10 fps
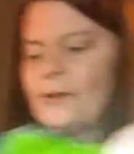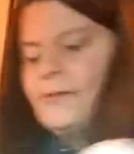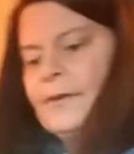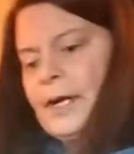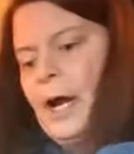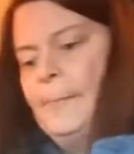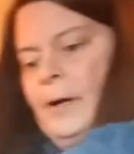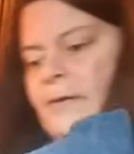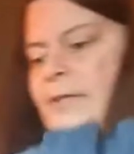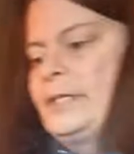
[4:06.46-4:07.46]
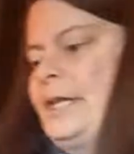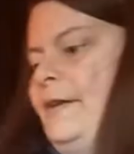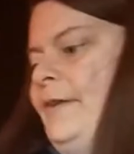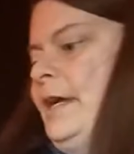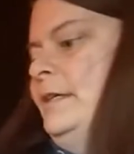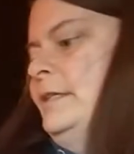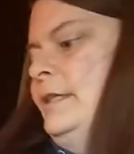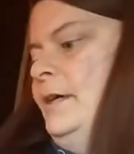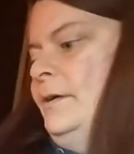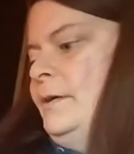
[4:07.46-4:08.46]
of a cup of stevia.
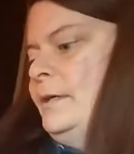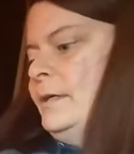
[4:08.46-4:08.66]
So